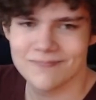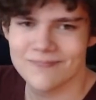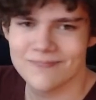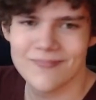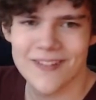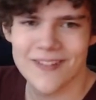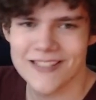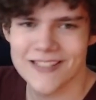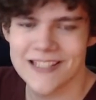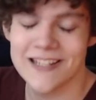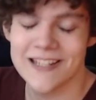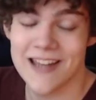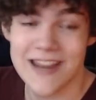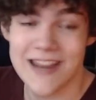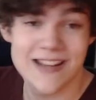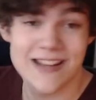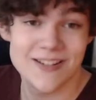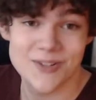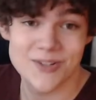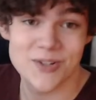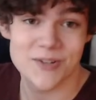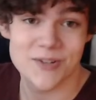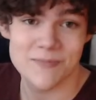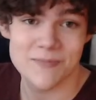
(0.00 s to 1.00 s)
Today
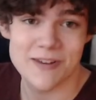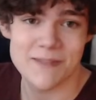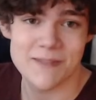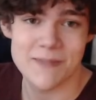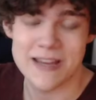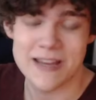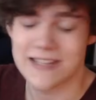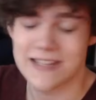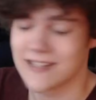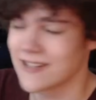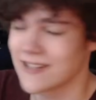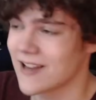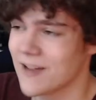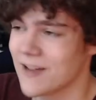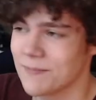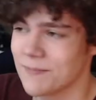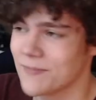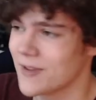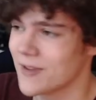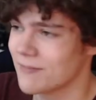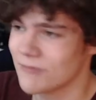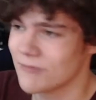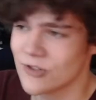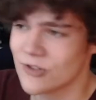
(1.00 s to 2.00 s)
has just been amazing.
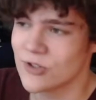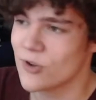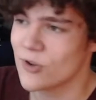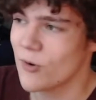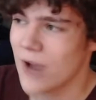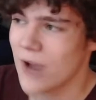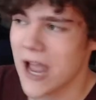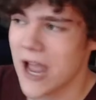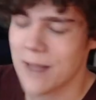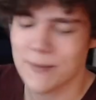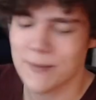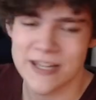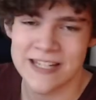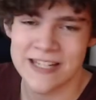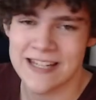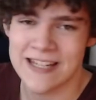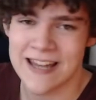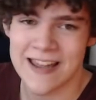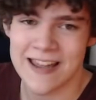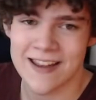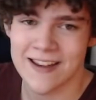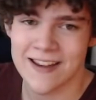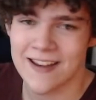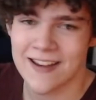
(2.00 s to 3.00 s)
I'm just so happy
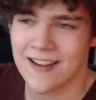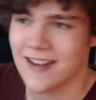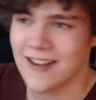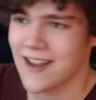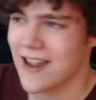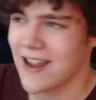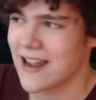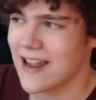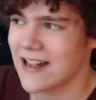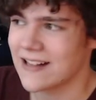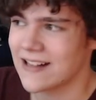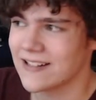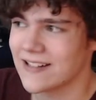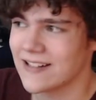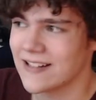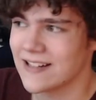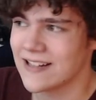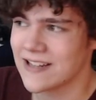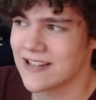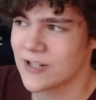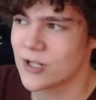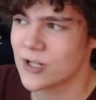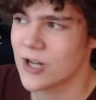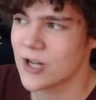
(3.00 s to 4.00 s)
today. And
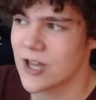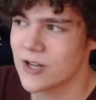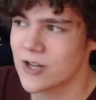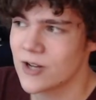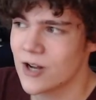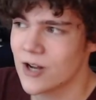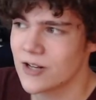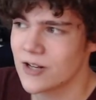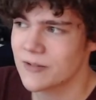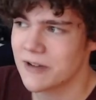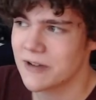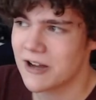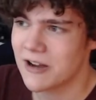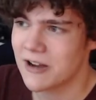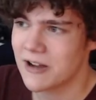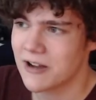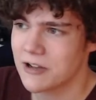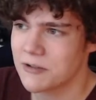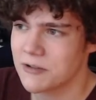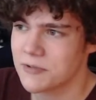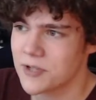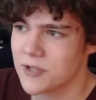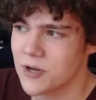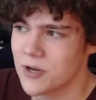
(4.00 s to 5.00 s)
yesterday I talked about how I
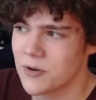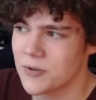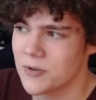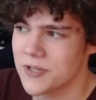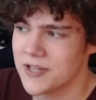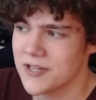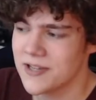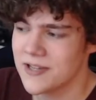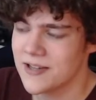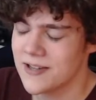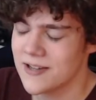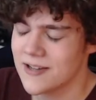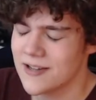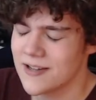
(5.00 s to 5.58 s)
was cozy.